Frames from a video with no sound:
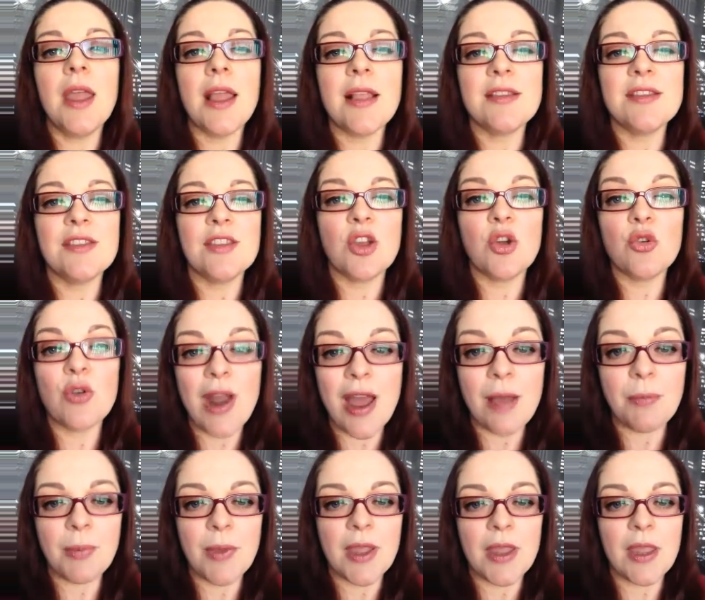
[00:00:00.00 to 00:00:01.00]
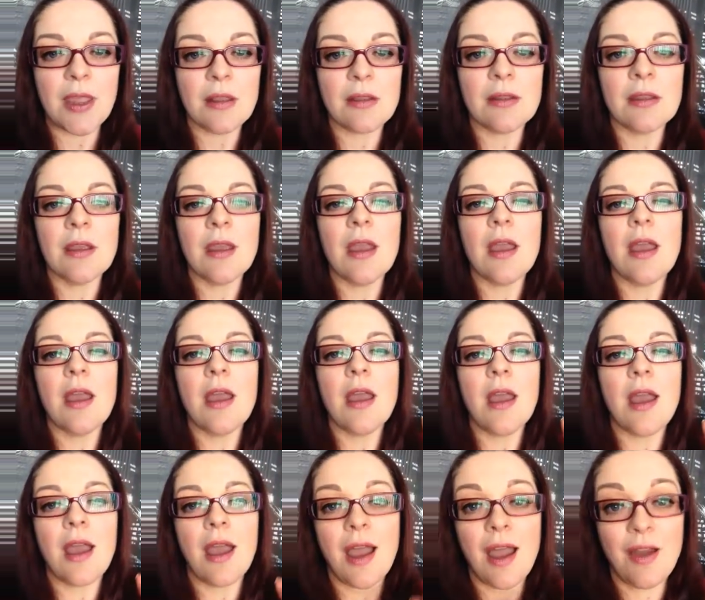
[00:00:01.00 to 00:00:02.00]
It's the crap I eat
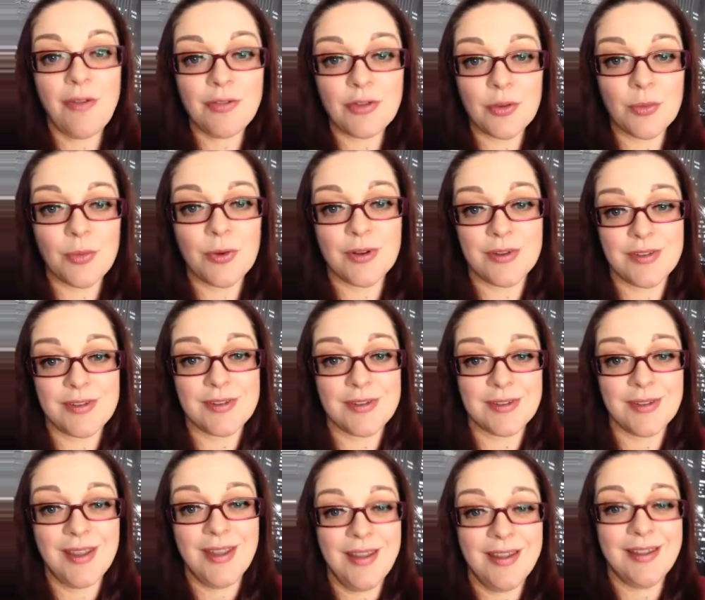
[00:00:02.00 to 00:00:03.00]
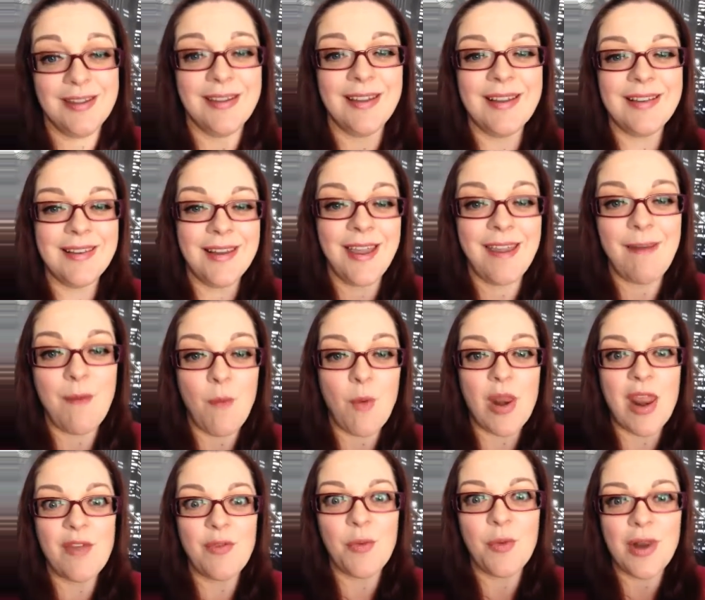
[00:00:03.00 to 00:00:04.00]
afterwards at night
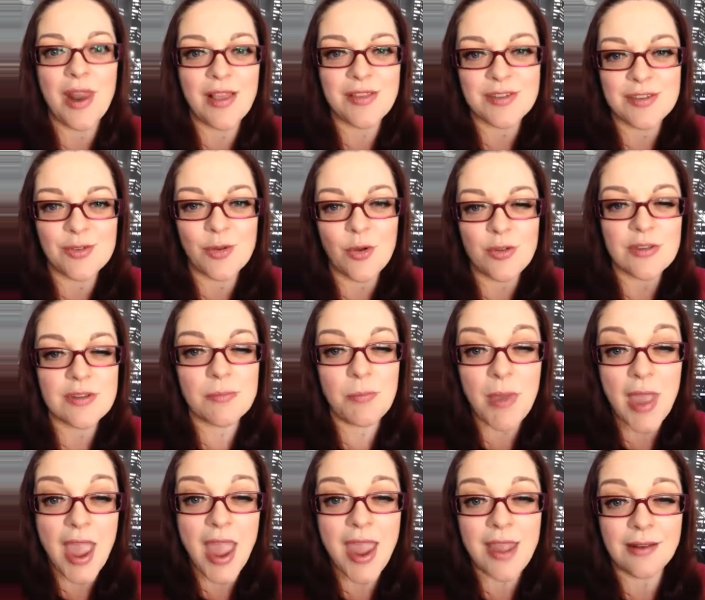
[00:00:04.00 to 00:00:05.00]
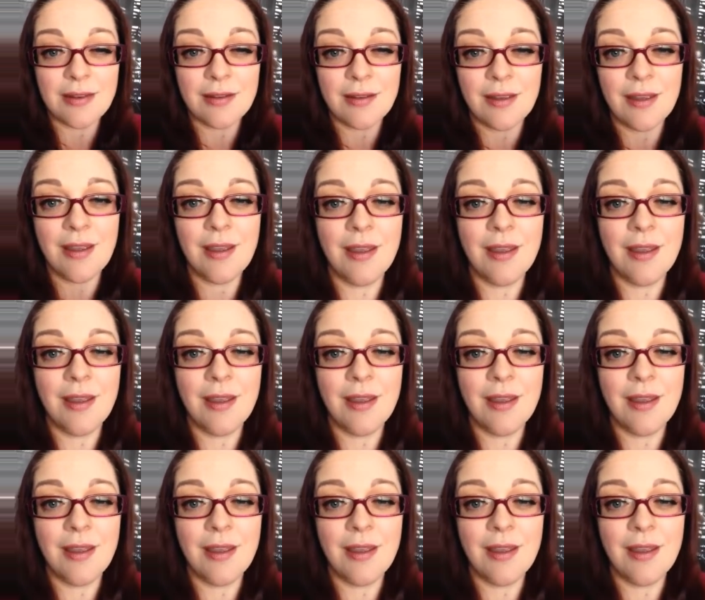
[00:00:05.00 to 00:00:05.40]
when everyone else has gone to bed.